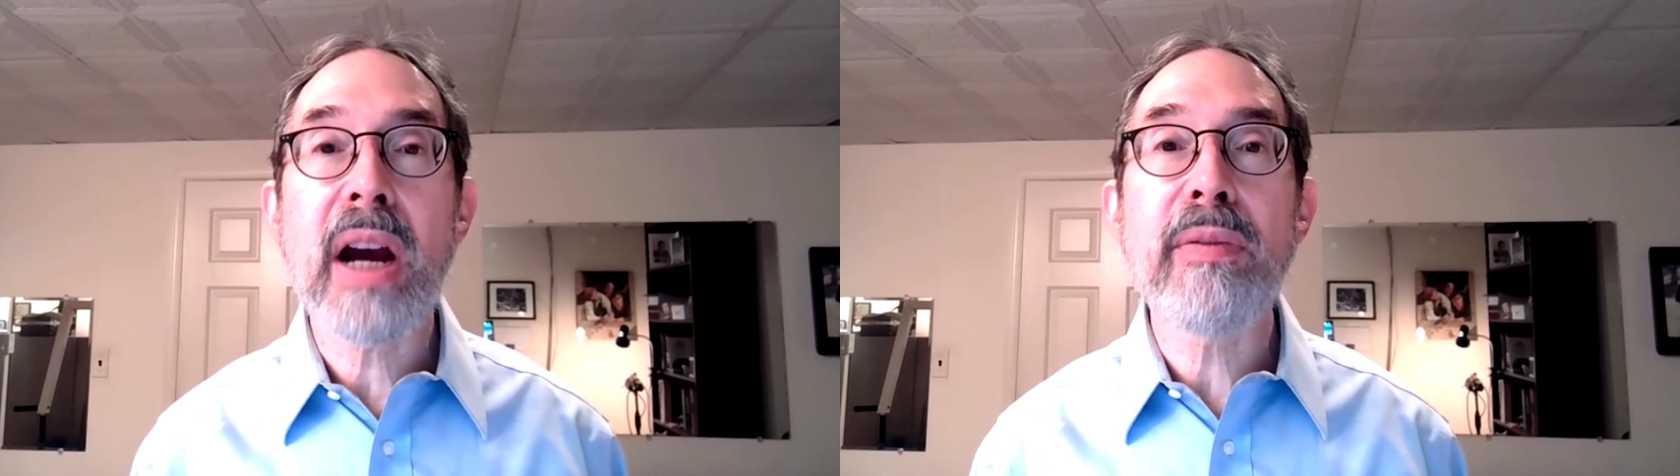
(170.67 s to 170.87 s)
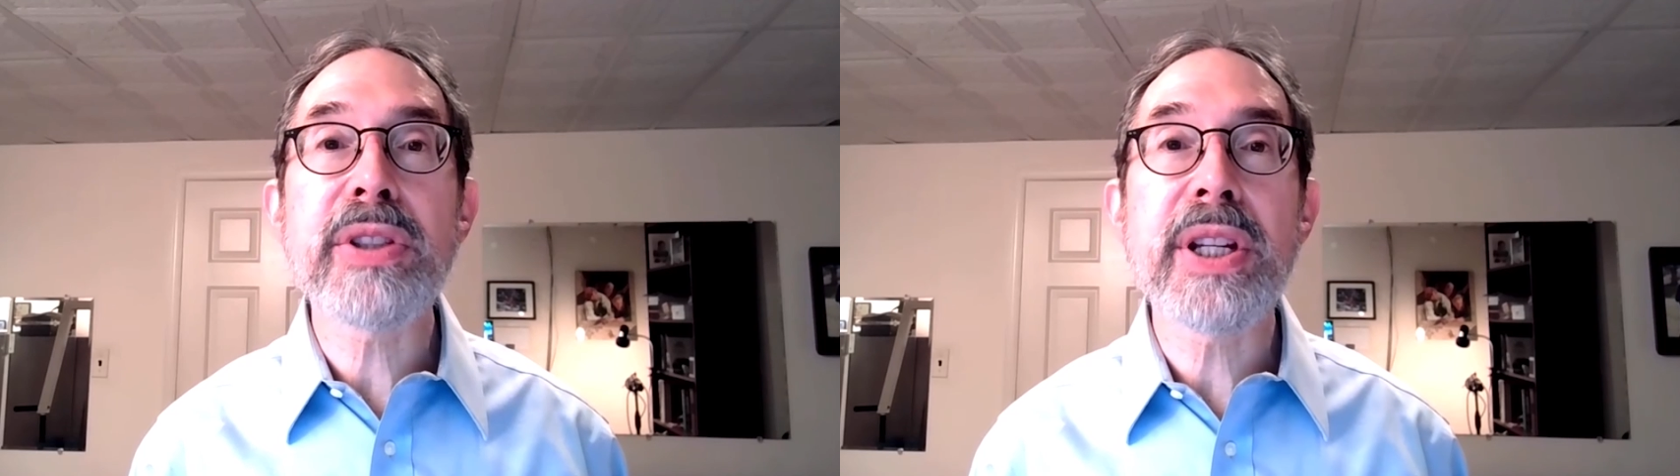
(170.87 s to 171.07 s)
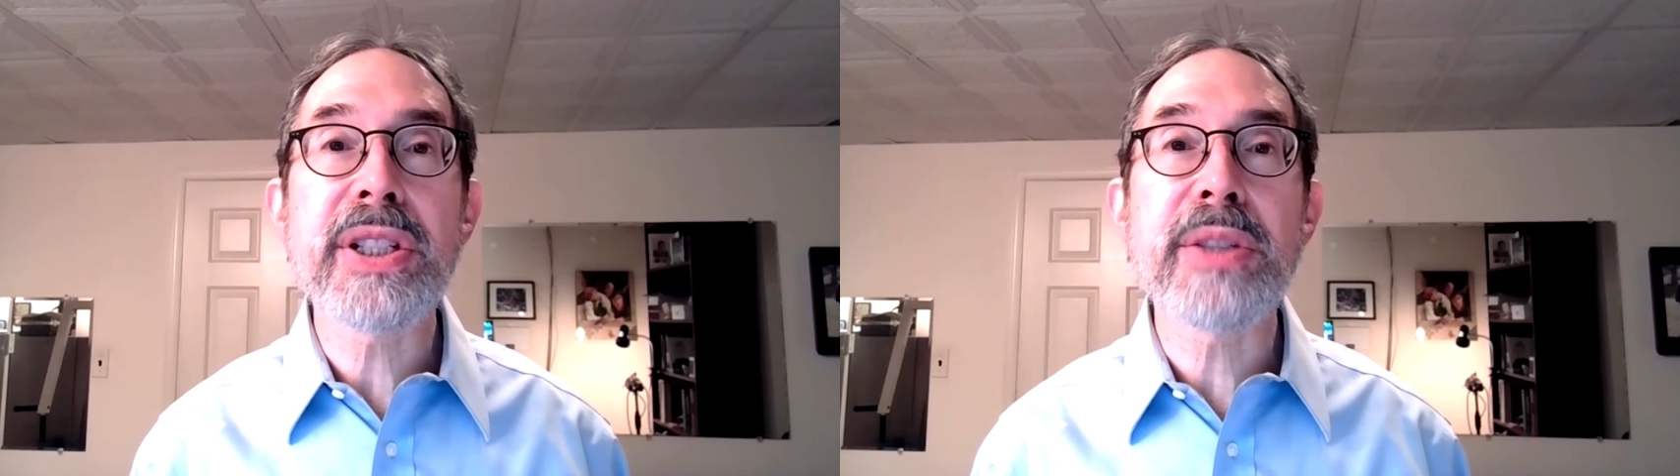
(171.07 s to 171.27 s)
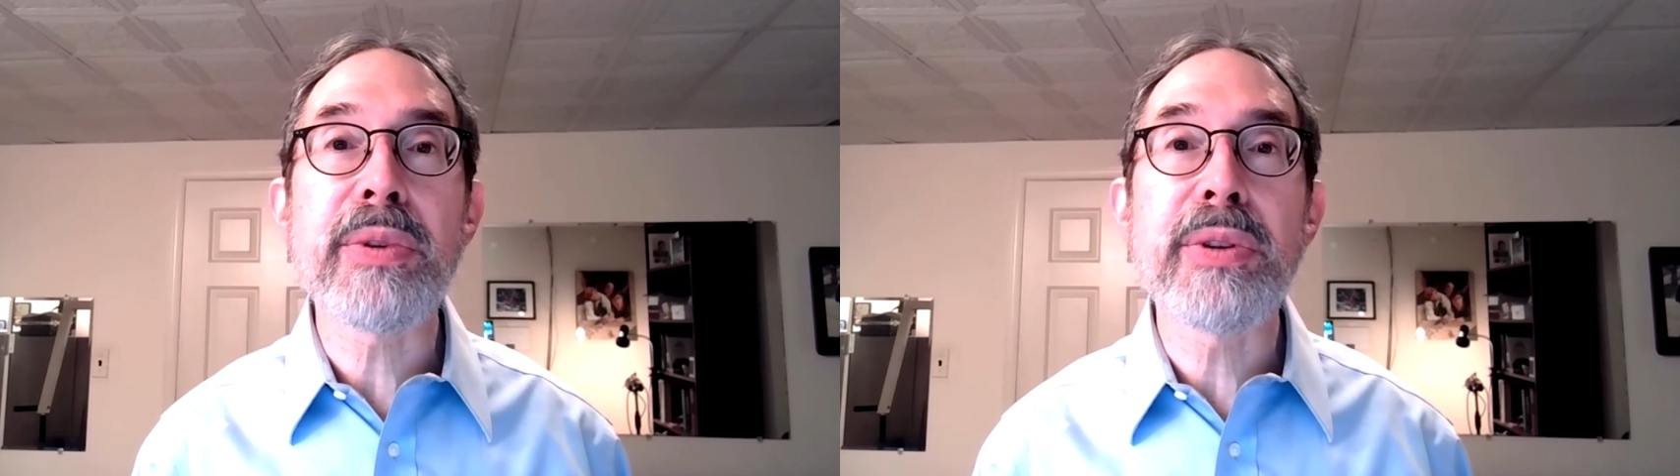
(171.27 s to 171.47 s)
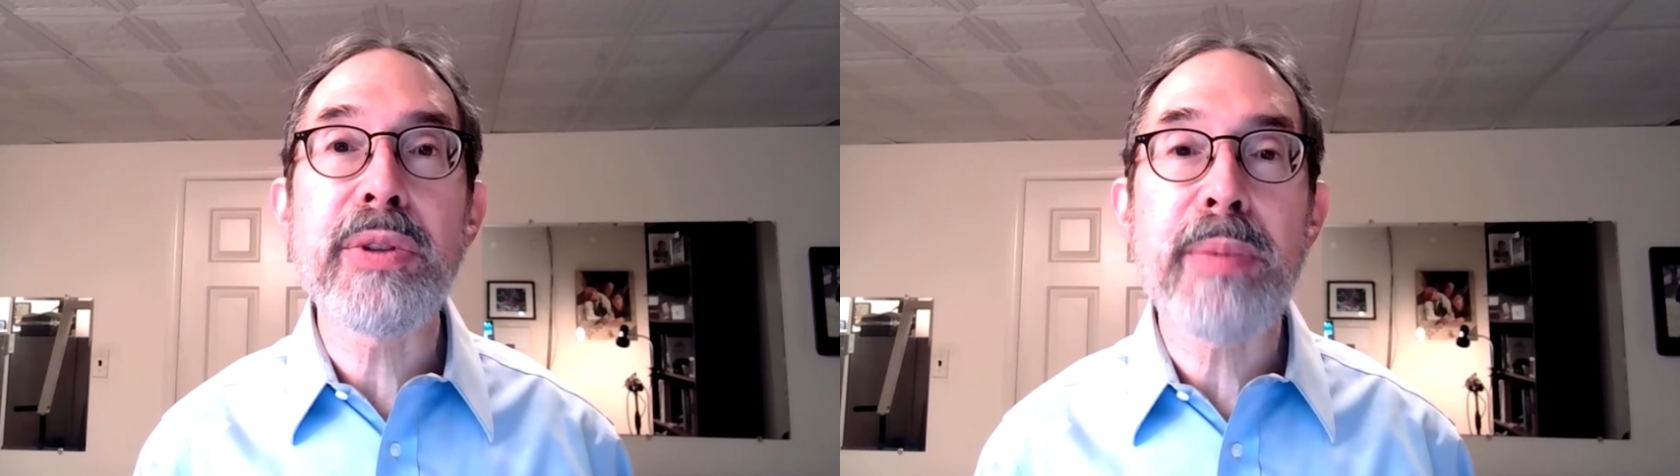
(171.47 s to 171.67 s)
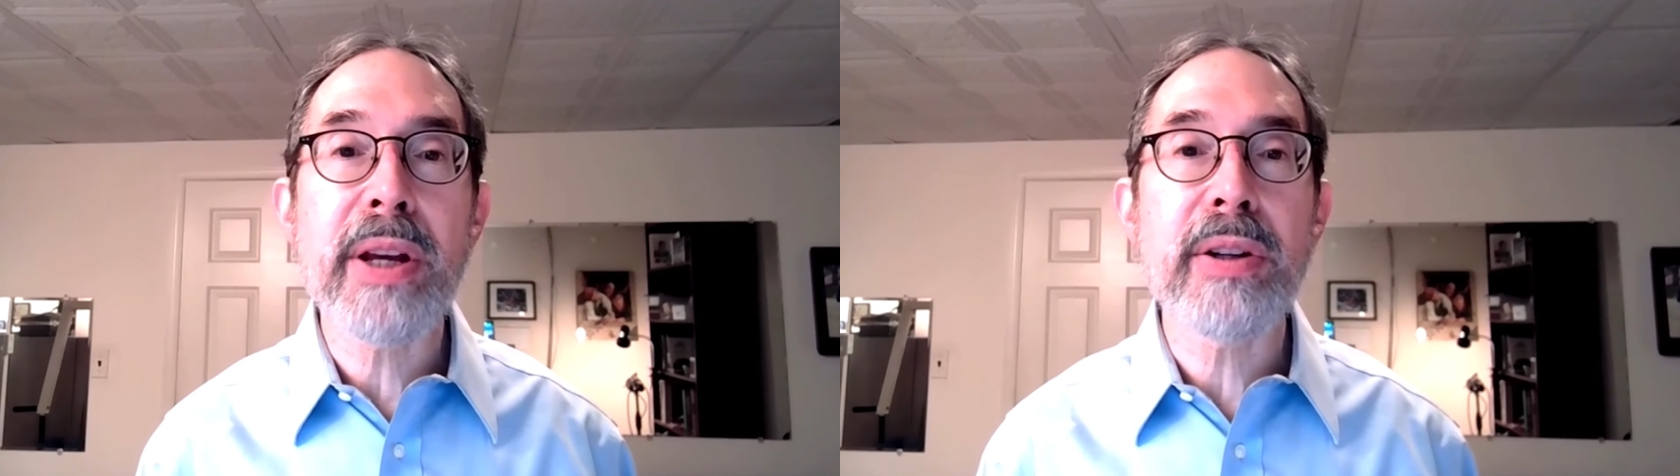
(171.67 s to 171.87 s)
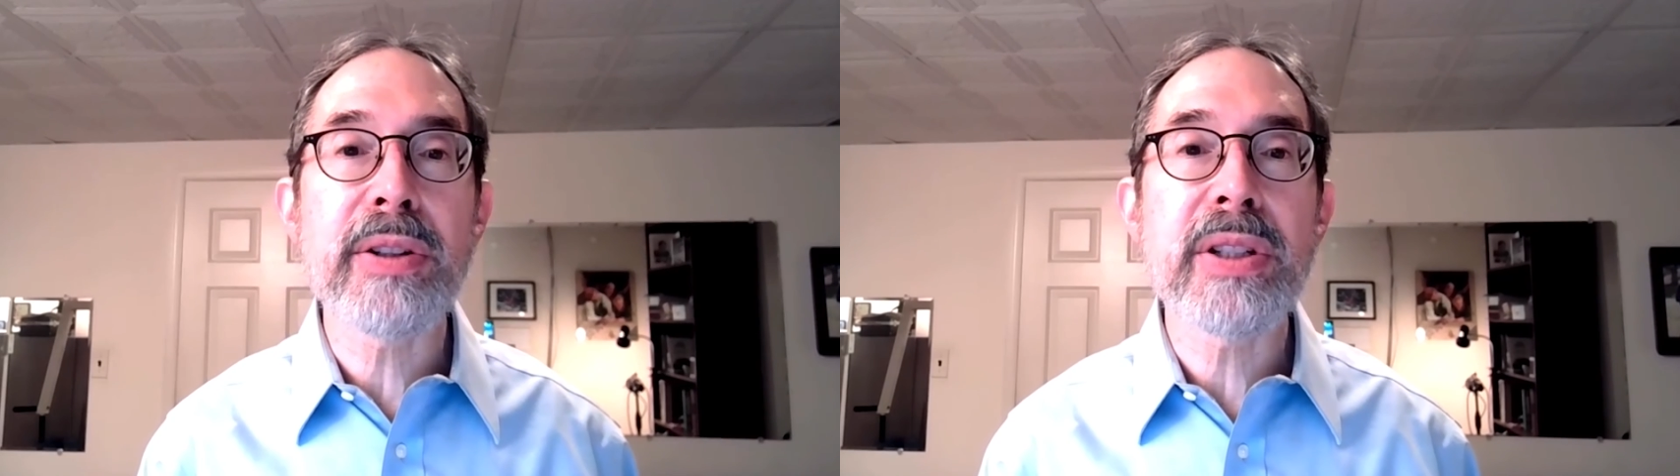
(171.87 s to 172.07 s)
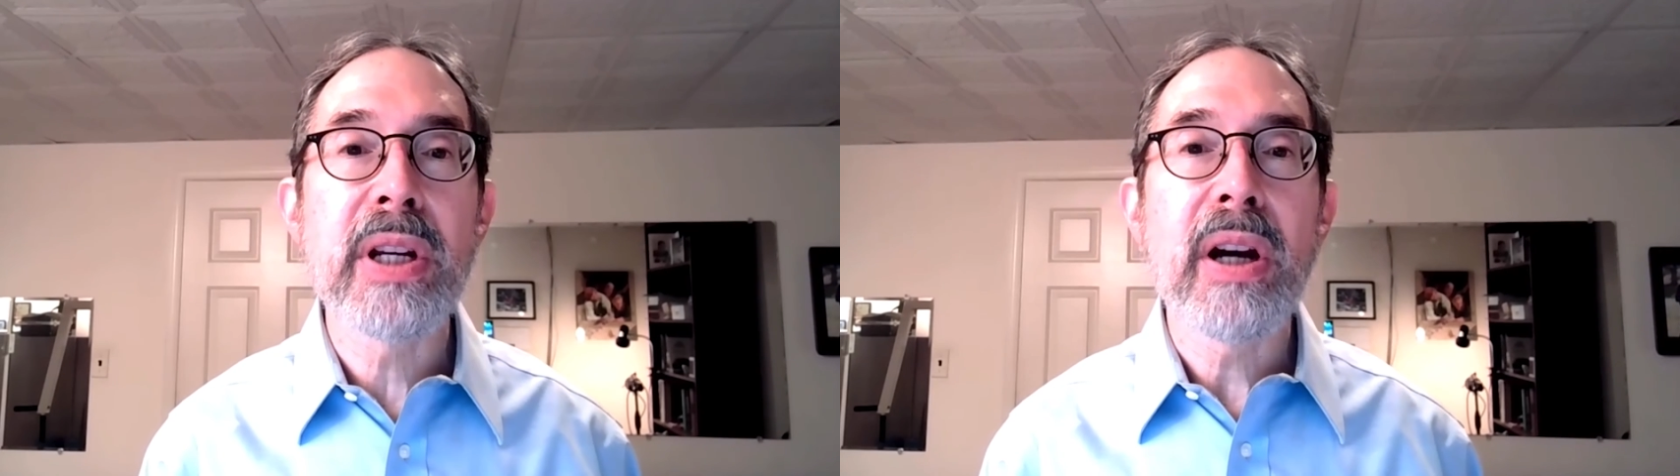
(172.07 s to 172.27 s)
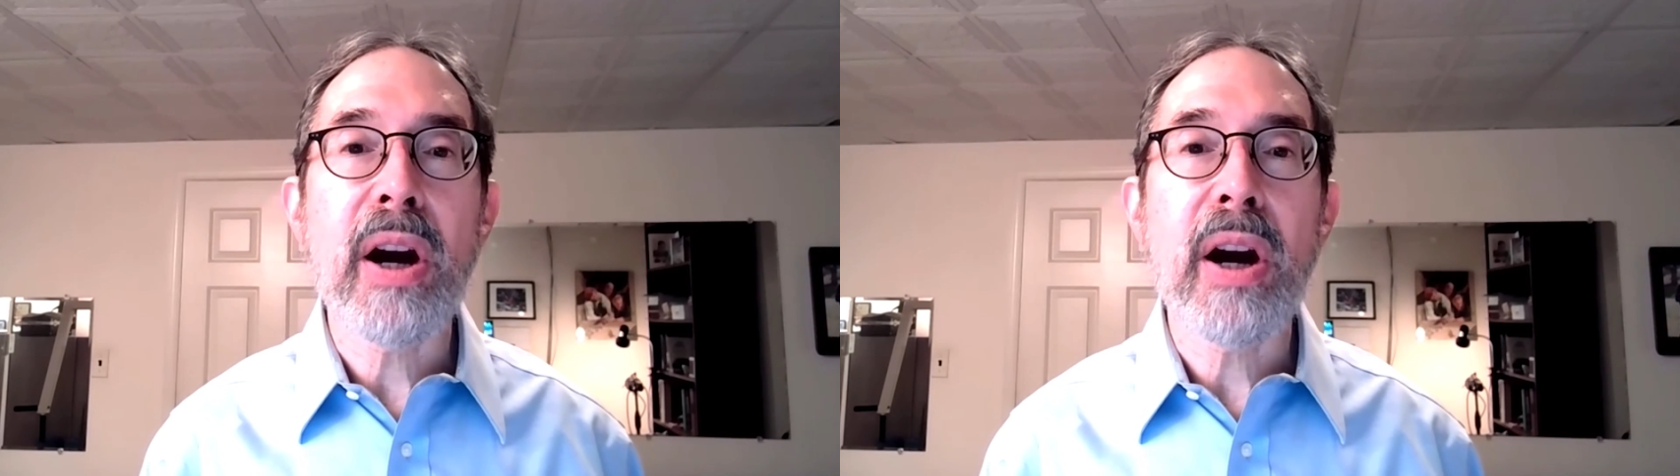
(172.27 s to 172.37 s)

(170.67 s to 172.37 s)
conversations with newsmakers,